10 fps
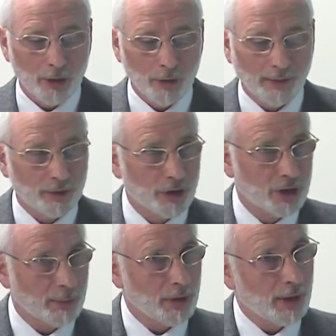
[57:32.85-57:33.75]
You have to
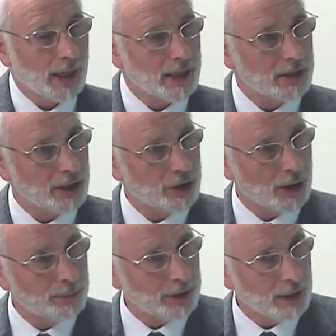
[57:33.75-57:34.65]
summarize and
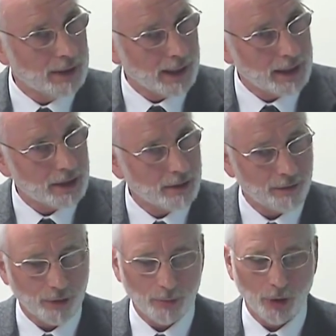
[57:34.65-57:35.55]
interpret the data
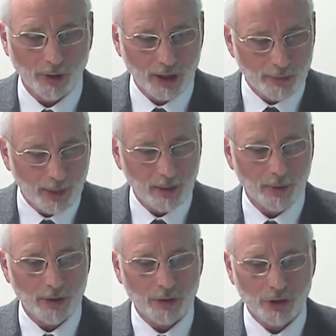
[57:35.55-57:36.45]
from your
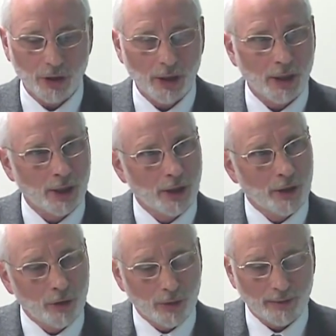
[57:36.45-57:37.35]
experiments.
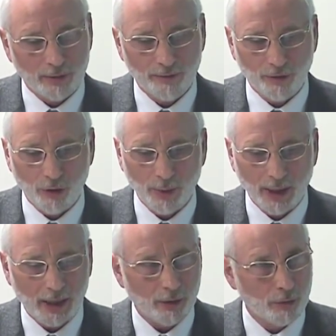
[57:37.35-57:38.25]
You have to
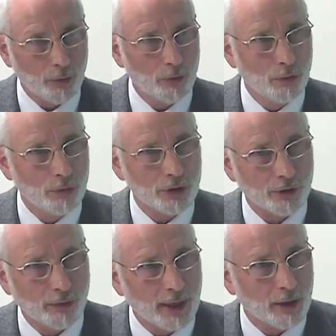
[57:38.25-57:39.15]
formulate rules
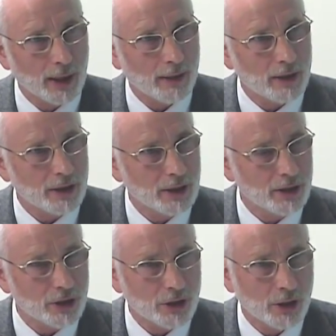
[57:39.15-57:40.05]
and
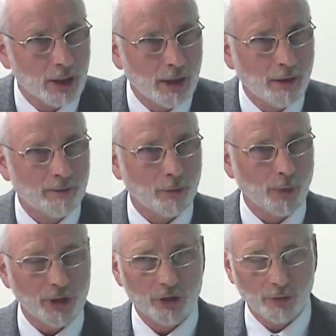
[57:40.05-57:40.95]
regularities from
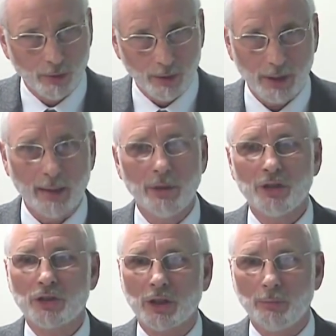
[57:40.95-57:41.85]
which
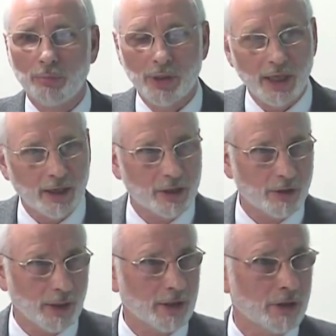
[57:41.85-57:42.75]
chemists can
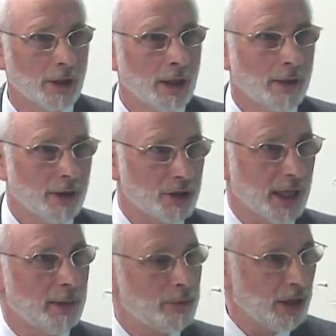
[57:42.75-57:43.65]
predict that the
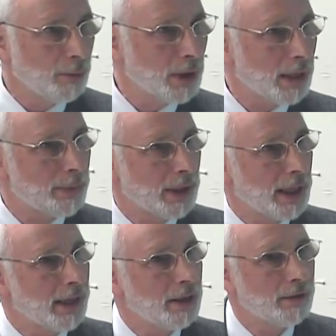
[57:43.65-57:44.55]
same thing will happen
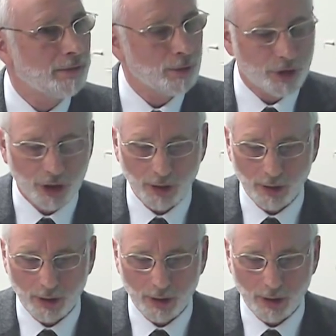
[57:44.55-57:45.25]
again in the future.